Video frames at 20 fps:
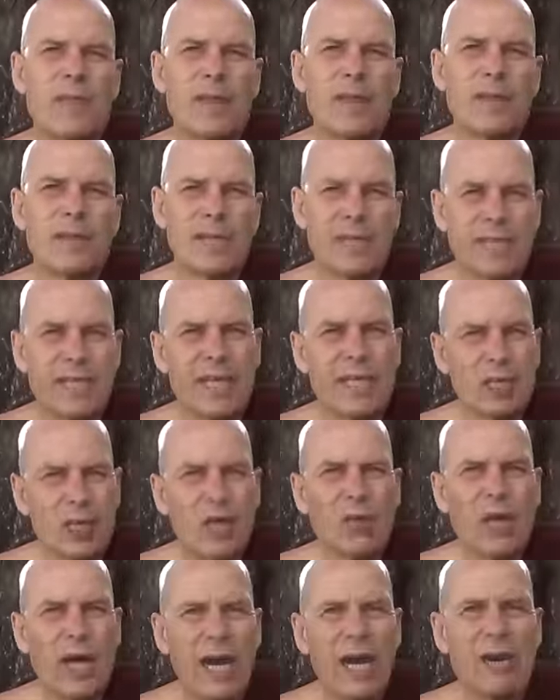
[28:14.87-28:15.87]
Then they
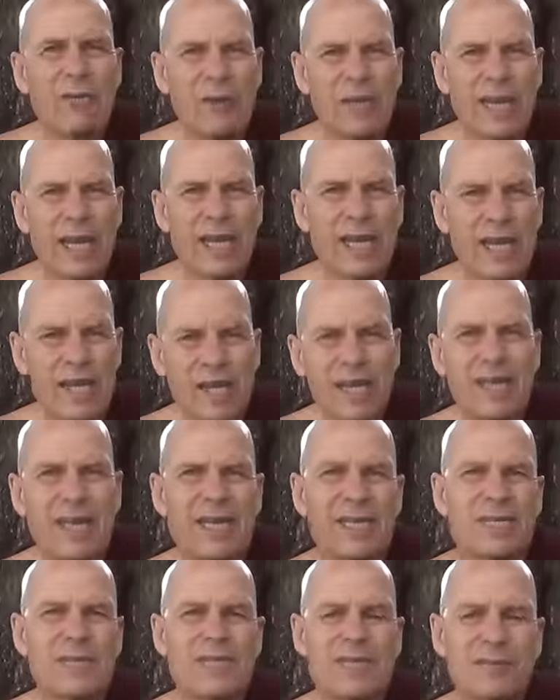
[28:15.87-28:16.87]
know, ah, when I cannot
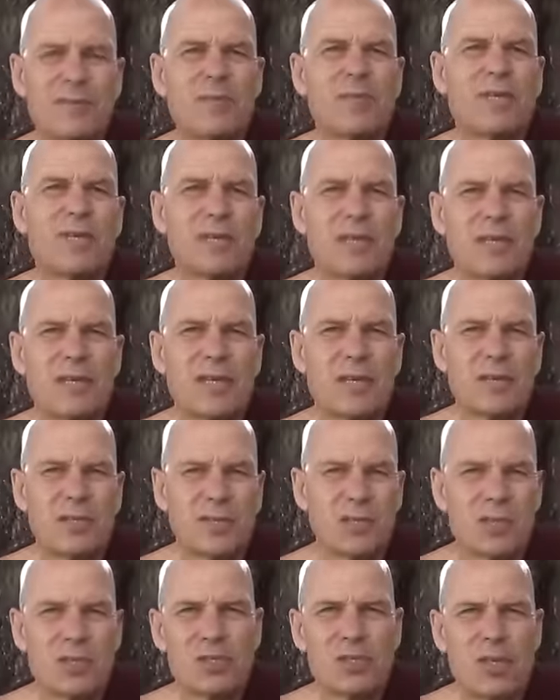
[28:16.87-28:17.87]
accept the, the
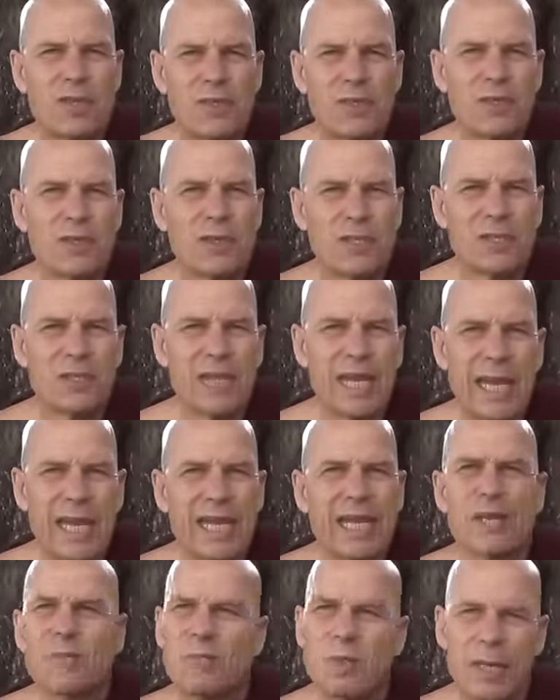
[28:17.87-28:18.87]
conditions of this
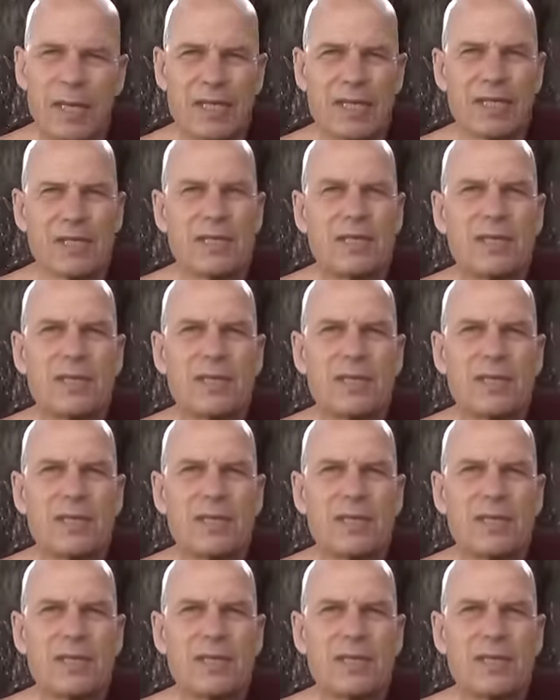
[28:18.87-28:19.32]
ailing body